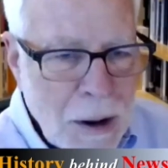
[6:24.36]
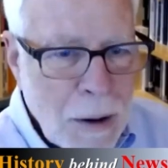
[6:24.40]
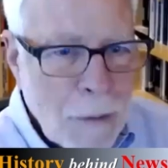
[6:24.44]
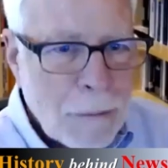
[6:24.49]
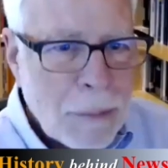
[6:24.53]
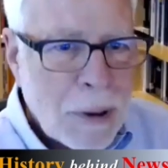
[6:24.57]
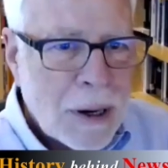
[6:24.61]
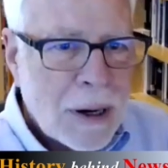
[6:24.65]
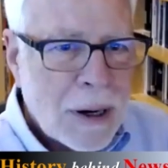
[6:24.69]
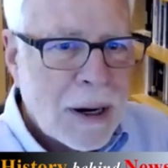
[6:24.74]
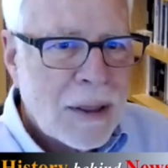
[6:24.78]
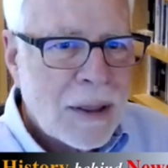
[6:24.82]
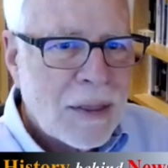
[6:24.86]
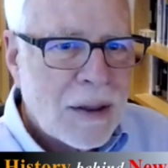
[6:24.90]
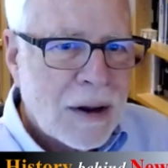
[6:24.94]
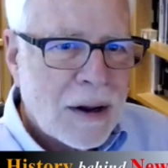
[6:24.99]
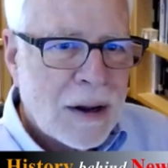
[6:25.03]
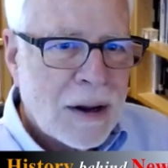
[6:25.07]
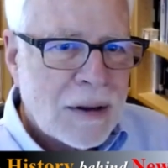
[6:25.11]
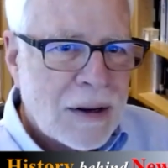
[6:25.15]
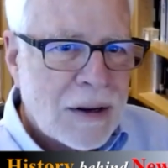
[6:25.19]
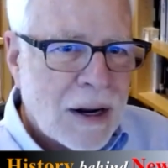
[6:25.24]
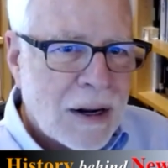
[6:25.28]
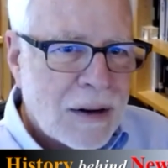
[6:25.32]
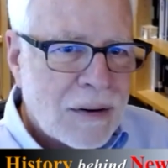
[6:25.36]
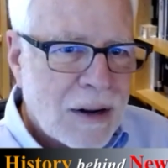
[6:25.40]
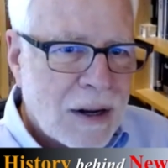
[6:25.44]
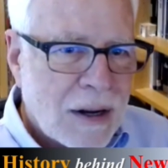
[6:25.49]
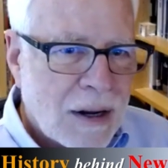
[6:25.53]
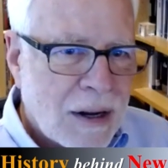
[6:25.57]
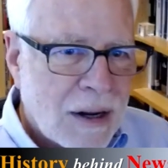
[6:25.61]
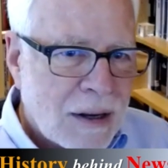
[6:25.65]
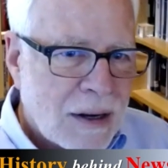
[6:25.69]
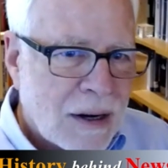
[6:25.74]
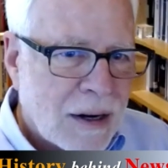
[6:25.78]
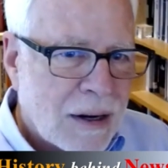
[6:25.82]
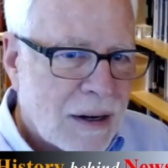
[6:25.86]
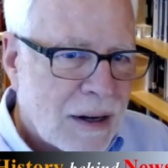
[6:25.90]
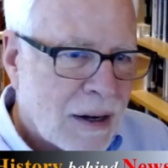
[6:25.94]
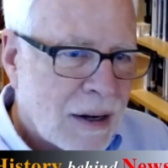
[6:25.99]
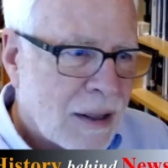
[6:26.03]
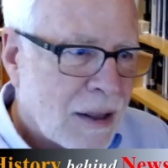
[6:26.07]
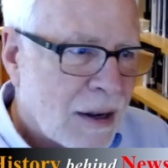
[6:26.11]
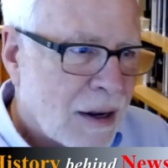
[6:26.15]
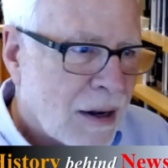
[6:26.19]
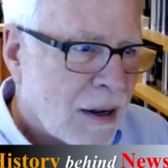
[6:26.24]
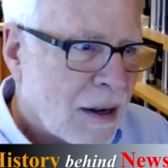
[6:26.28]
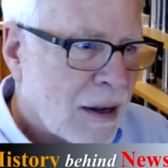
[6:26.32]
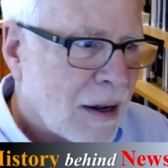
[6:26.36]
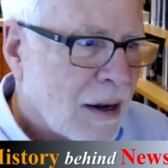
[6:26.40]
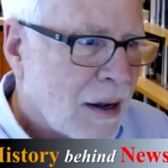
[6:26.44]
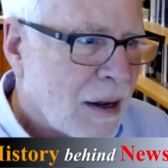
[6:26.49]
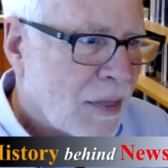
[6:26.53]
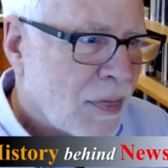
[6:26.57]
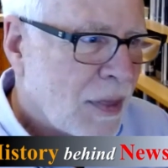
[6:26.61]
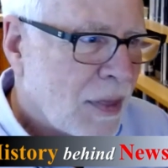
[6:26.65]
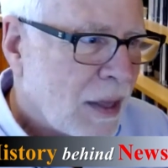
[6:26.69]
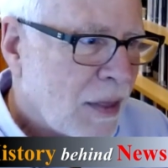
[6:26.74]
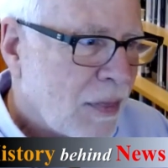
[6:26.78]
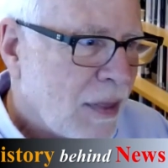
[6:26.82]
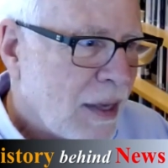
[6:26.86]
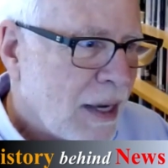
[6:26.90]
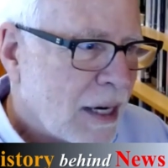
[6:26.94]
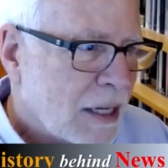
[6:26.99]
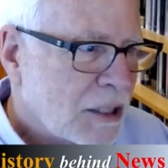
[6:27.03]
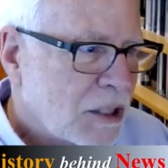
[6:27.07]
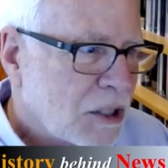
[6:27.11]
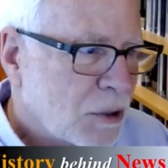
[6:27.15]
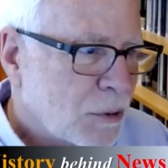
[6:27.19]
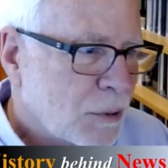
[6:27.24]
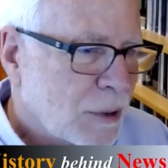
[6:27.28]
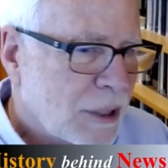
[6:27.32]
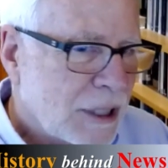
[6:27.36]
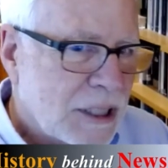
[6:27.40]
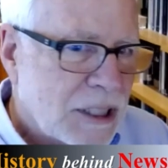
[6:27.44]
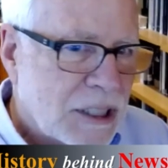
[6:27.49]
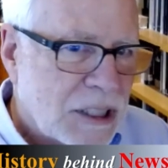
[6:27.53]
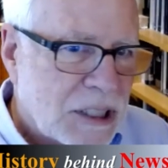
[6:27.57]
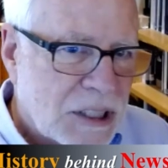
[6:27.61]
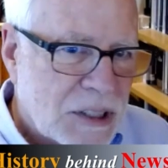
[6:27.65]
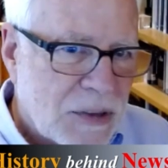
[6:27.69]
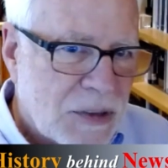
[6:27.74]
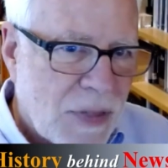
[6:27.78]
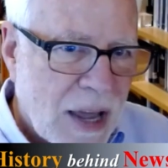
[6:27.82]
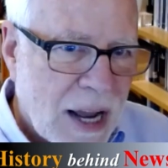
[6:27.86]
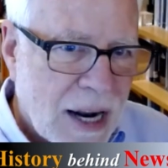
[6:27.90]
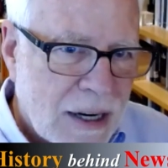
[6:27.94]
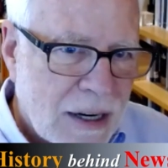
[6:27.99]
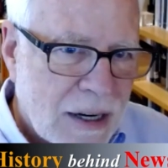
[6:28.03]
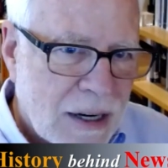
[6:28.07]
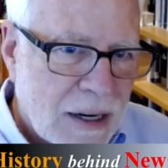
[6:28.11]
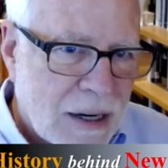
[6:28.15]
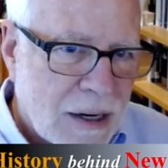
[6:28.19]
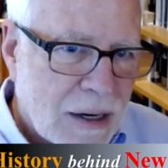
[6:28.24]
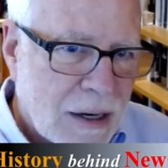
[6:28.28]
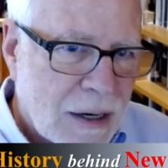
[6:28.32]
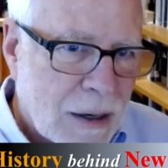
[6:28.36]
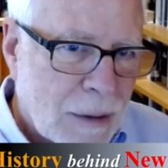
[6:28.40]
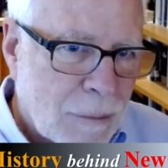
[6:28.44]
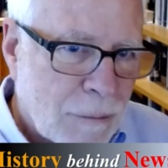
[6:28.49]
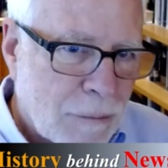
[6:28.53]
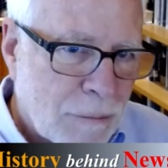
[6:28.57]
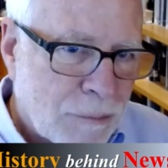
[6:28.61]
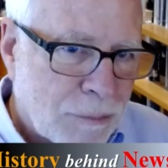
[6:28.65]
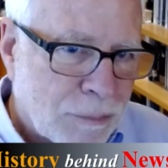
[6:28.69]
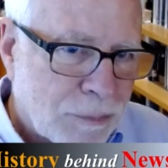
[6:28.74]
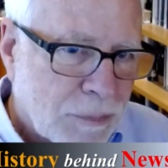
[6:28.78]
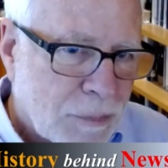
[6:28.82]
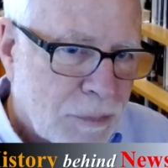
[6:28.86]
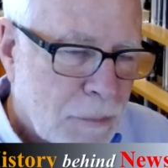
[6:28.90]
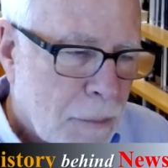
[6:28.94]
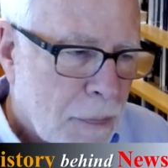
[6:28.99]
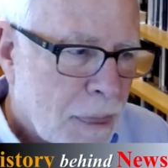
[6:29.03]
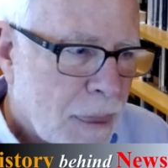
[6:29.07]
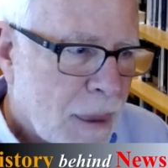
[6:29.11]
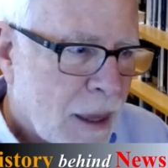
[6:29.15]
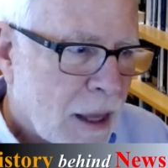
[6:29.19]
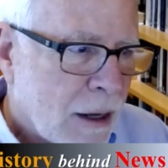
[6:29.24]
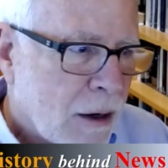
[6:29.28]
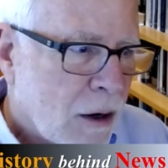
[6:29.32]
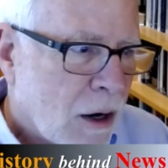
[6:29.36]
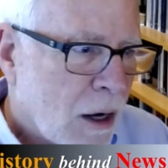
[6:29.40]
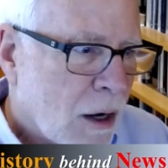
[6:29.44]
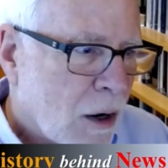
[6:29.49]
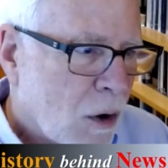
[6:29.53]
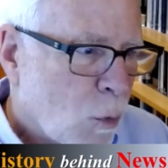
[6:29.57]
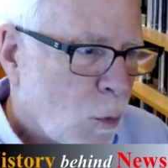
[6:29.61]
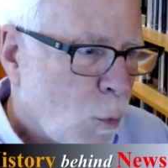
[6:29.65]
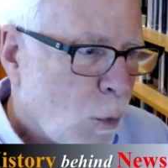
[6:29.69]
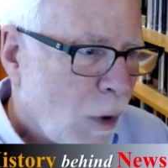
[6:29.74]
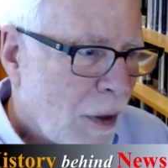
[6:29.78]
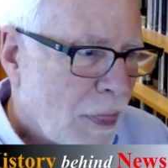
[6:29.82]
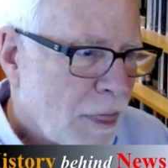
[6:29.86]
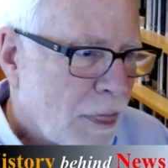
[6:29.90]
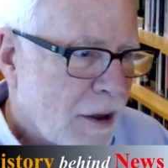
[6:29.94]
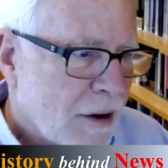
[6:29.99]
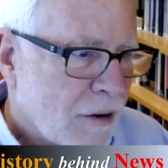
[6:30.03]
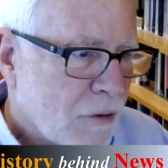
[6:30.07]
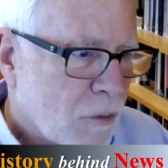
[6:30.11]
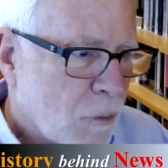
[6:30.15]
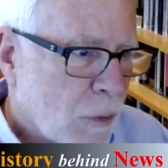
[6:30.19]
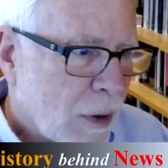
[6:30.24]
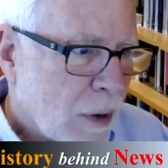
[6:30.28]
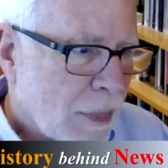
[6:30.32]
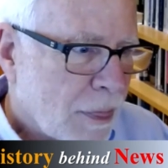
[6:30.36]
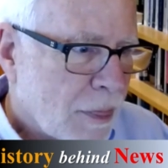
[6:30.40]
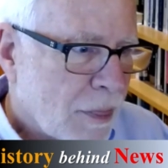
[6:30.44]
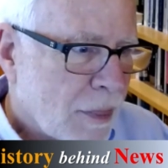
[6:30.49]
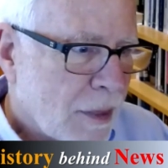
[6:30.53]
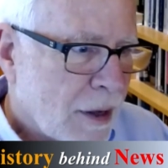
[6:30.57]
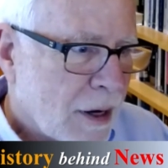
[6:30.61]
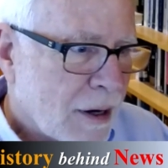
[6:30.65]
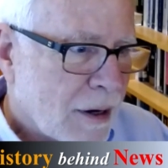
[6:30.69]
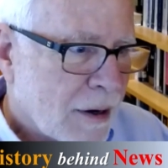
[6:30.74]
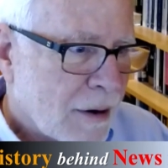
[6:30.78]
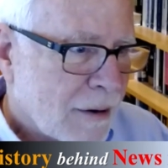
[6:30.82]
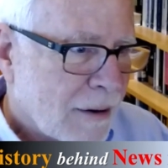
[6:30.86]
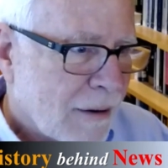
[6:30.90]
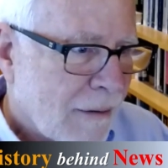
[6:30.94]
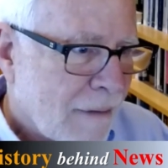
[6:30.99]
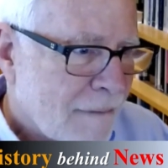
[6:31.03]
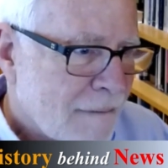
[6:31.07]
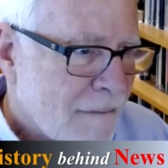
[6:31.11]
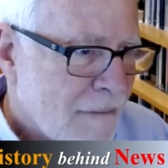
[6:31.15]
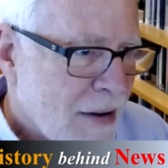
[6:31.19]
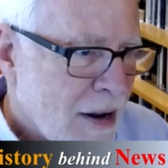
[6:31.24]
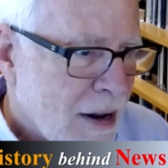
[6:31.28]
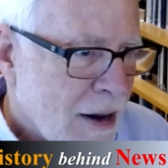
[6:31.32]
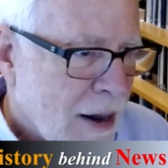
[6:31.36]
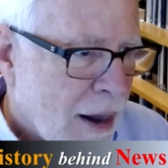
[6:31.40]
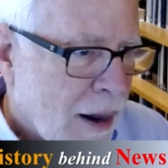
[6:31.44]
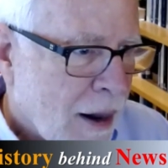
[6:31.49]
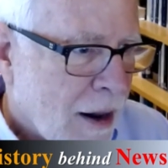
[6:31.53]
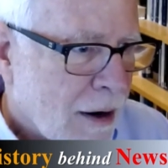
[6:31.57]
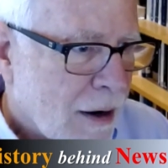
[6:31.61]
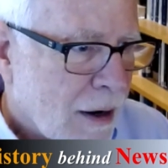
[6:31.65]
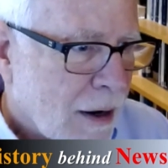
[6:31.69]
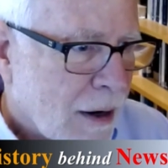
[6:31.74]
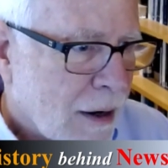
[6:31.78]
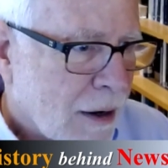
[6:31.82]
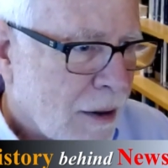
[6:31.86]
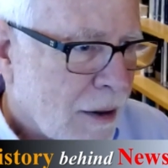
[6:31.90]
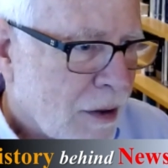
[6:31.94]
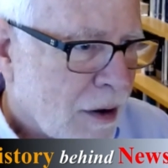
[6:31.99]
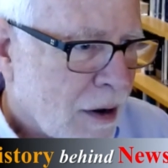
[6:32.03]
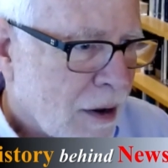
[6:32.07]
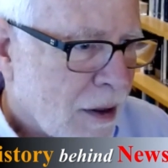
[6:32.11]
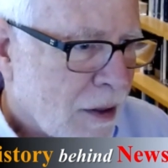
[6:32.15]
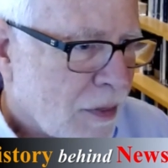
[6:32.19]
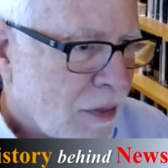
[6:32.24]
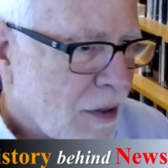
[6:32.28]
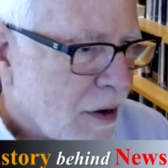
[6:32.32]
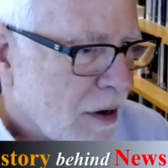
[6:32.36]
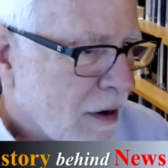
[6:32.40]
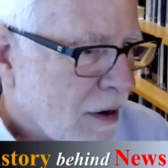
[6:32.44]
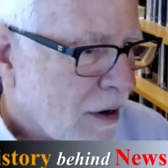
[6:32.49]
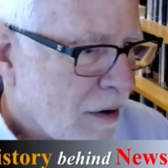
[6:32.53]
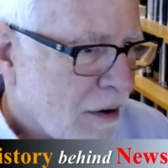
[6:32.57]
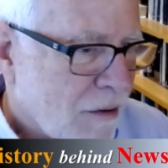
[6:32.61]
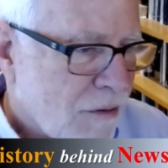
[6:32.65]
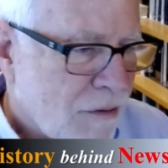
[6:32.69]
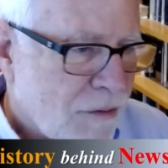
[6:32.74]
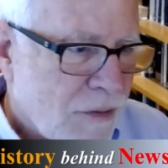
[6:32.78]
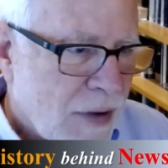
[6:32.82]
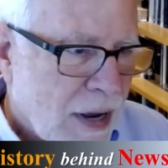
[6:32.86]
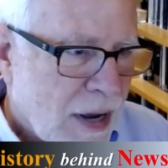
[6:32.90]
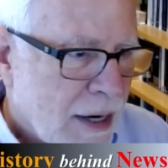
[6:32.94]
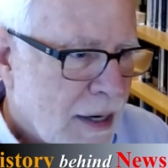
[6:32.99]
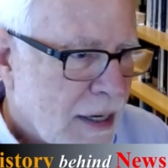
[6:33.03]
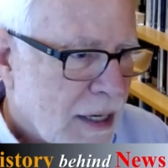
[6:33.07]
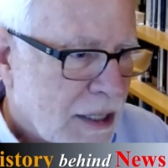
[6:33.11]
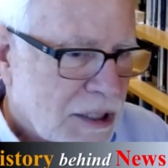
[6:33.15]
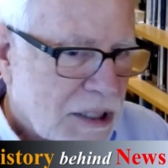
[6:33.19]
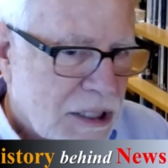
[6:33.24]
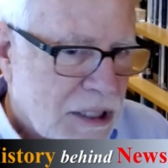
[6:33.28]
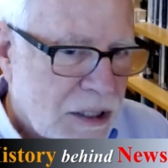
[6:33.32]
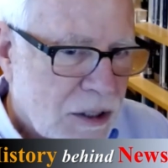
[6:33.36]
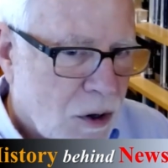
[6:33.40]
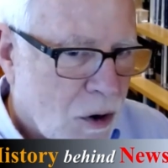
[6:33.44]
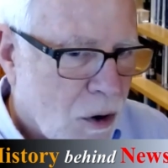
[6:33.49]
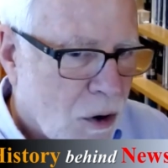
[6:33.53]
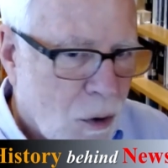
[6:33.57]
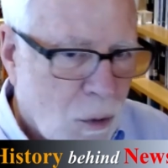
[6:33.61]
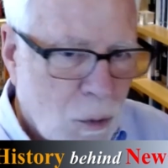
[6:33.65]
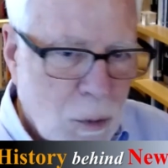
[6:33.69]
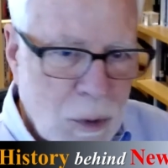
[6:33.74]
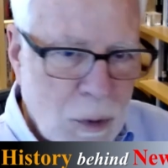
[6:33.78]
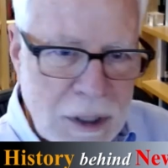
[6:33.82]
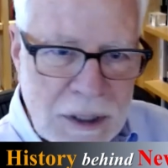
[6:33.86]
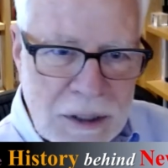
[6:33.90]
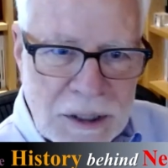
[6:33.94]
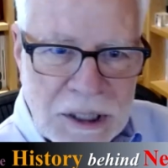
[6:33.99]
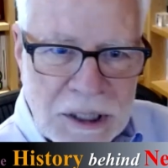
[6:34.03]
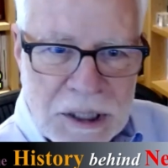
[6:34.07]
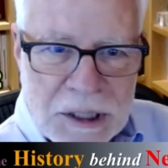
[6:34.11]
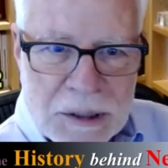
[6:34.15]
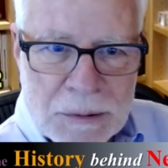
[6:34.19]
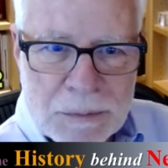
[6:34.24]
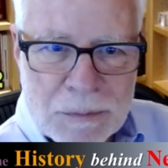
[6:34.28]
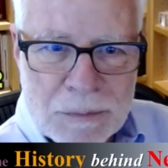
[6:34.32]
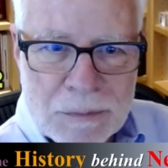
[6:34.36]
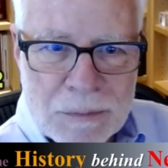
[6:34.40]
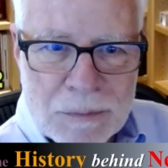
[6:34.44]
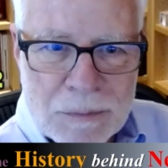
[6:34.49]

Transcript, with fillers: and the but CBO. I, yeah, I, I, I think the answer is that um, uh, when the when the uh, the the Fed doesn't always